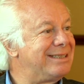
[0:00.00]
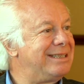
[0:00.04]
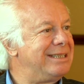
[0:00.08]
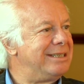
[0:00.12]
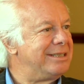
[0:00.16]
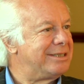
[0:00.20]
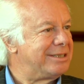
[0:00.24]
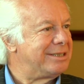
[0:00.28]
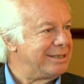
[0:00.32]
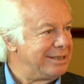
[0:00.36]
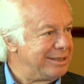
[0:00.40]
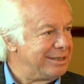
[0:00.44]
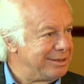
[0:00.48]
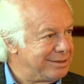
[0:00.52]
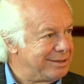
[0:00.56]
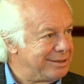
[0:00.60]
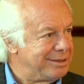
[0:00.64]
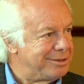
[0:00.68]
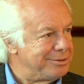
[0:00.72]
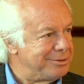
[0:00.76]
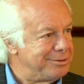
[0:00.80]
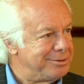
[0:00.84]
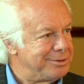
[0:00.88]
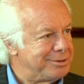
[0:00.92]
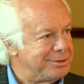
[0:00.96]
teaching
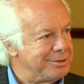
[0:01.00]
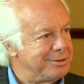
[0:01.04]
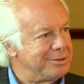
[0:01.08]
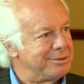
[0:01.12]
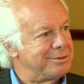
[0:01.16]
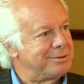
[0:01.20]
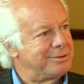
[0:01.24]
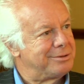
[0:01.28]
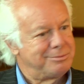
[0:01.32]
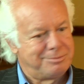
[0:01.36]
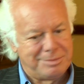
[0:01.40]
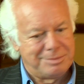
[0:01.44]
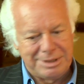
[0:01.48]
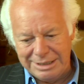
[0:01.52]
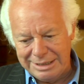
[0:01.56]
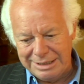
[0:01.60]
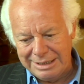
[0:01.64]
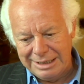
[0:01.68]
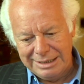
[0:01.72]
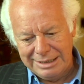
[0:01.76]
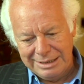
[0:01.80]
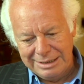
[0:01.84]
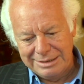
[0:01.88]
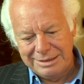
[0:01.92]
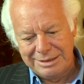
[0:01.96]
institution to
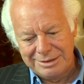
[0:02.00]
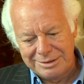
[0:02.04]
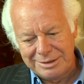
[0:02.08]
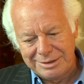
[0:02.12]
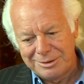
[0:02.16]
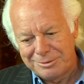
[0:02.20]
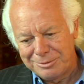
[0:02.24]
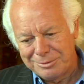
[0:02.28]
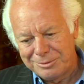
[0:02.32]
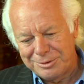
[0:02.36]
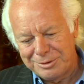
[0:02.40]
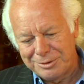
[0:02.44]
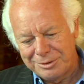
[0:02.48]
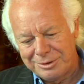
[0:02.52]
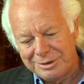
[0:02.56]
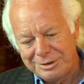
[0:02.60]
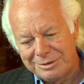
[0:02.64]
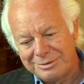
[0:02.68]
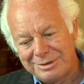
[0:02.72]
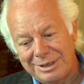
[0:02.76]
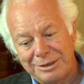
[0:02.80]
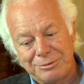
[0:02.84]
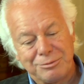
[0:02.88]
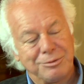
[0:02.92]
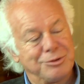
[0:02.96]
be an institution
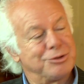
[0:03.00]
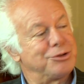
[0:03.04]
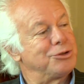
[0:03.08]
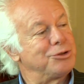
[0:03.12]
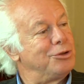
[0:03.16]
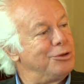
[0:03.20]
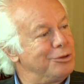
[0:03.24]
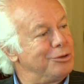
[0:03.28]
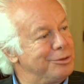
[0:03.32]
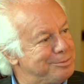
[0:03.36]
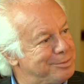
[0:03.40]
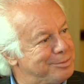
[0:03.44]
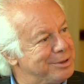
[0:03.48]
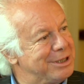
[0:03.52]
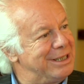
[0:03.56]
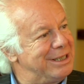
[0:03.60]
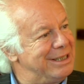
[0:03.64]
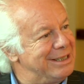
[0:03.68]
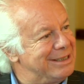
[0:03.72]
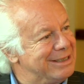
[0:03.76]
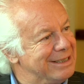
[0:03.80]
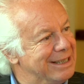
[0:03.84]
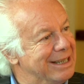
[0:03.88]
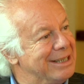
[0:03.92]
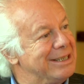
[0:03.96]
that was
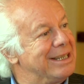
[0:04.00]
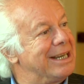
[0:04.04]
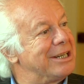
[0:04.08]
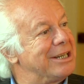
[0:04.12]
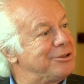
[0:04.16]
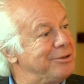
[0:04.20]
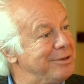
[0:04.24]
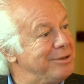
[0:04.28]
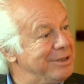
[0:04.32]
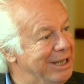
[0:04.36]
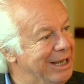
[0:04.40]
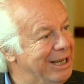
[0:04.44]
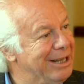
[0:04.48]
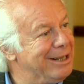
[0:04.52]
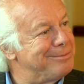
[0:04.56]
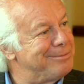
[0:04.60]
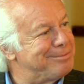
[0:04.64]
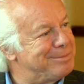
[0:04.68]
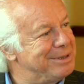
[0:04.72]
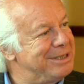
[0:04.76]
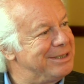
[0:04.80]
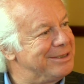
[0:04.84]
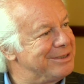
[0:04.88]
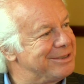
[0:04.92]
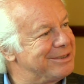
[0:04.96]
cooperating and actually
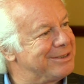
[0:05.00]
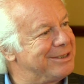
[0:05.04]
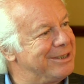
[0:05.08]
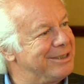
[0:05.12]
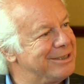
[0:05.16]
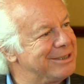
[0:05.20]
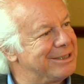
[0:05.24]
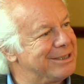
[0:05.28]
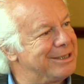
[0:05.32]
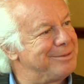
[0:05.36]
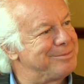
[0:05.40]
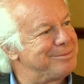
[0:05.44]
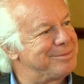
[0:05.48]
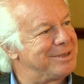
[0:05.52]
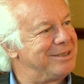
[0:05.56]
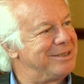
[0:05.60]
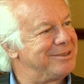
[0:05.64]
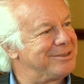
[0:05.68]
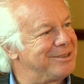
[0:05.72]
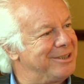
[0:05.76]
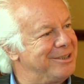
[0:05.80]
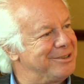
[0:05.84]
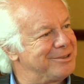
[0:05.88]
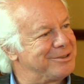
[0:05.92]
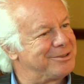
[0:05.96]
helping the startups and
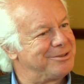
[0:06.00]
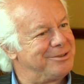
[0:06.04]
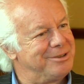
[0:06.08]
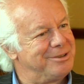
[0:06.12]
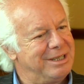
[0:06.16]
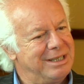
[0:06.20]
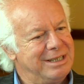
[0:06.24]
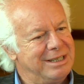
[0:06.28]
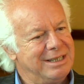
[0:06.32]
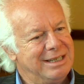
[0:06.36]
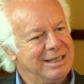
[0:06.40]
so on. So